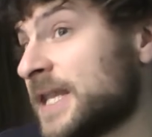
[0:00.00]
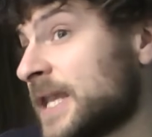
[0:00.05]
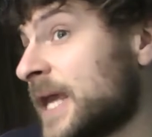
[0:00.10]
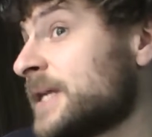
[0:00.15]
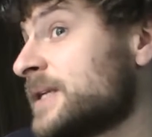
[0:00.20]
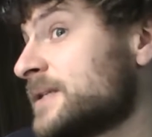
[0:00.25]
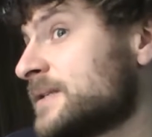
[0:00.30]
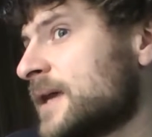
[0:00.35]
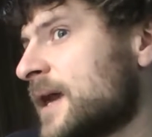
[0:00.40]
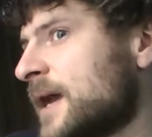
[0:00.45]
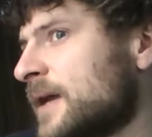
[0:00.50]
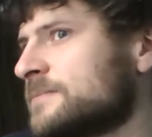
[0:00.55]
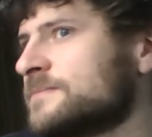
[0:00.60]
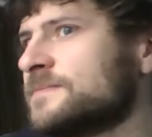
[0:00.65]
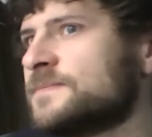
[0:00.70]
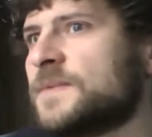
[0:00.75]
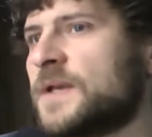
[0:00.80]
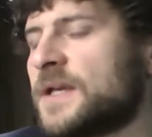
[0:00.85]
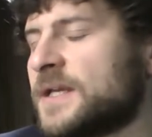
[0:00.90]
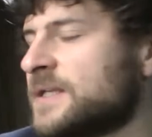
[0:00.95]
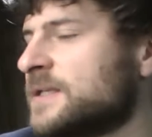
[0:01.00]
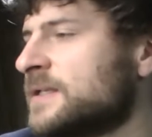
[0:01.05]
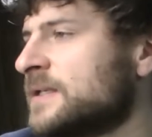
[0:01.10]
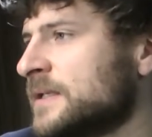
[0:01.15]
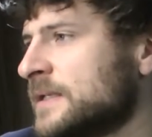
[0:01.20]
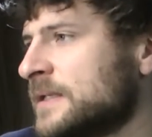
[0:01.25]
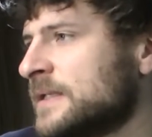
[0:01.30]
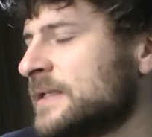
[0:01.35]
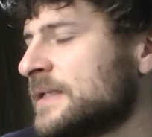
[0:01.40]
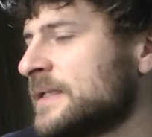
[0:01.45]
and I liked that. And
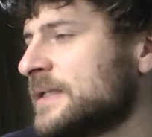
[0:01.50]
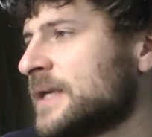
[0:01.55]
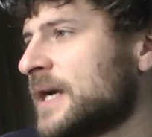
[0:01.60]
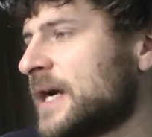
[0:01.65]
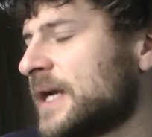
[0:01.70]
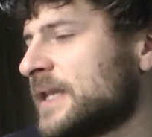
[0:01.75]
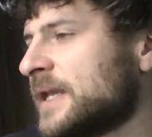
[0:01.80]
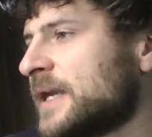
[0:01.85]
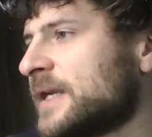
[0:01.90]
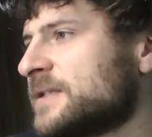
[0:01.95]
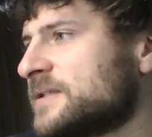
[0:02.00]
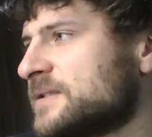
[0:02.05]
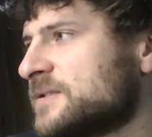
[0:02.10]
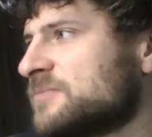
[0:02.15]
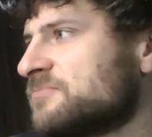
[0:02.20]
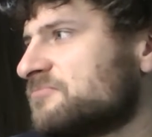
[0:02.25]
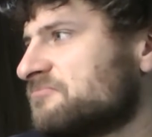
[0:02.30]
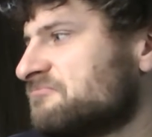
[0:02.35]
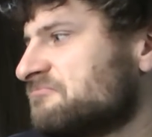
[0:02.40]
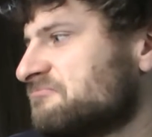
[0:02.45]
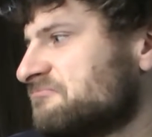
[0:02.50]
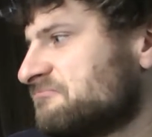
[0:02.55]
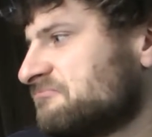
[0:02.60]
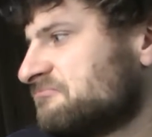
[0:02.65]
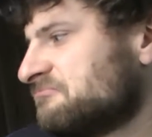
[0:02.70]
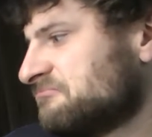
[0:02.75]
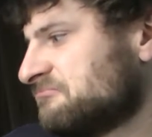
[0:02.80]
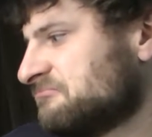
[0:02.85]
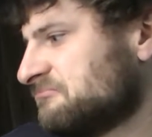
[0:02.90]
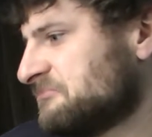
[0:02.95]
I liked
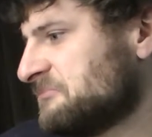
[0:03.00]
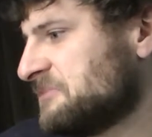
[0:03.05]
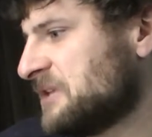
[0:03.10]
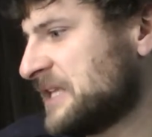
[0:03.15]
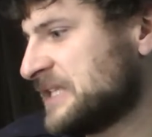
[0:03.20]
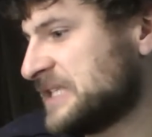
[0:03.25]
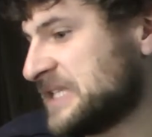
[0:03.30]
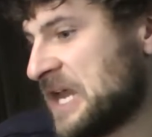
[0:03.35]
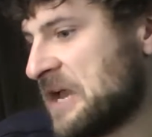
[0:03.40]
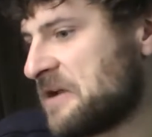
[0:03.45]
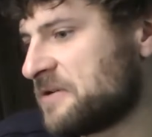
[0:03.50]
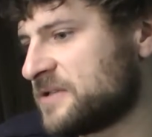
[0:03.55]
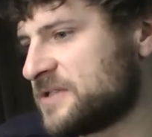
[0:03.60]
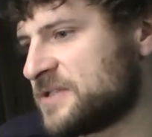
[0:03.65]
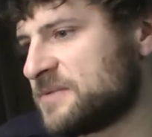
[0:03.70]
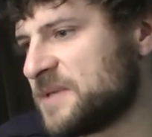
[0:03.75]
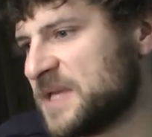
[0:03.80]
that sound.